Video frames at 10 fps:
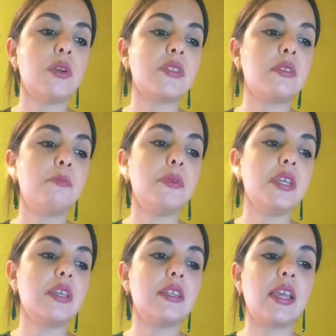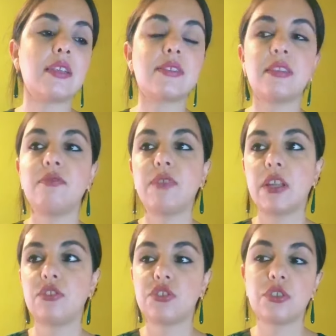What's the big next
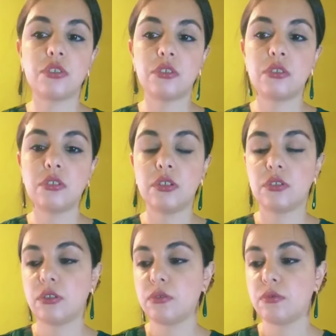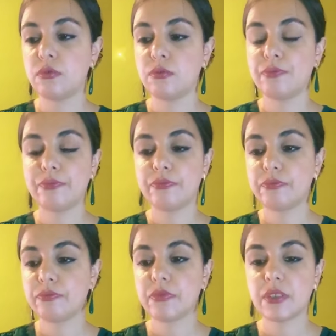adventure, you know,
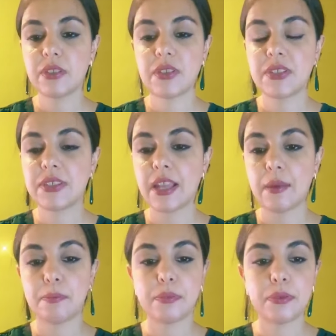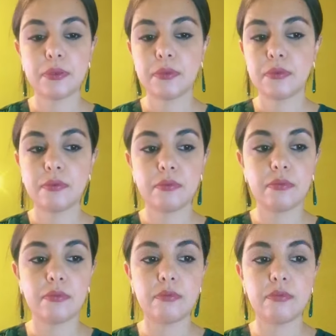step
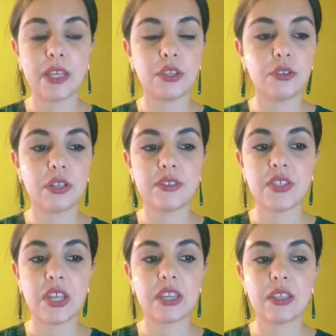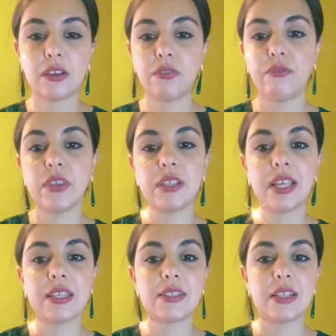that you're going to take that you feel
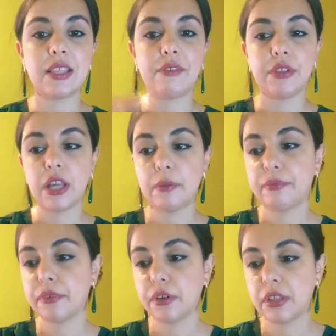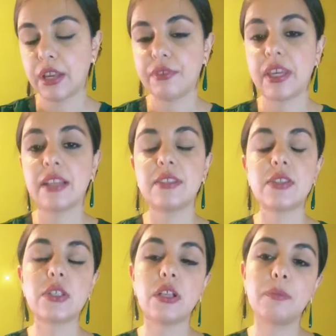like is a level up for your life? Again,
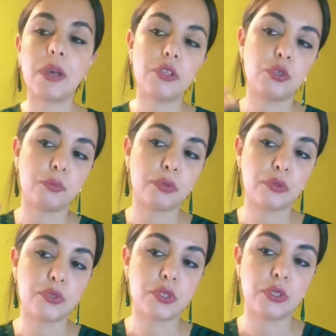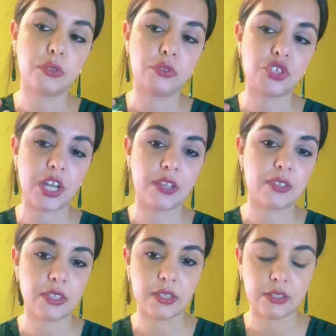this is all about your personal
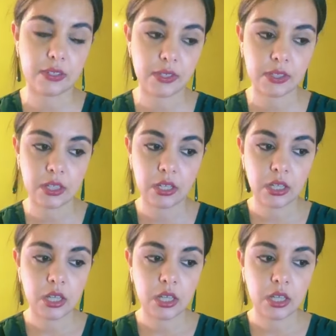chances